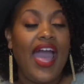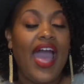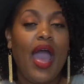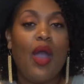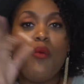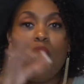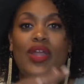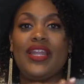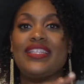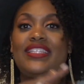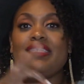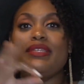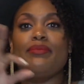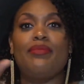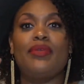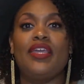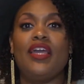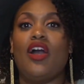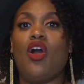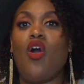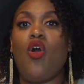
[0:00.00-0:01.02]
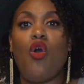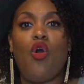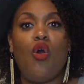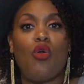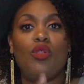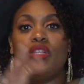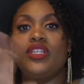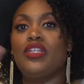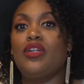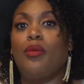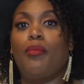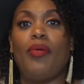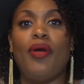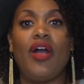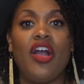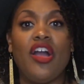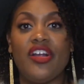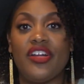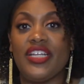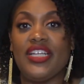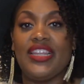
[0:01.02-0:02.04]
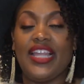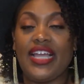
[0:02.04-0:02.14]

I want it to be a whole little party,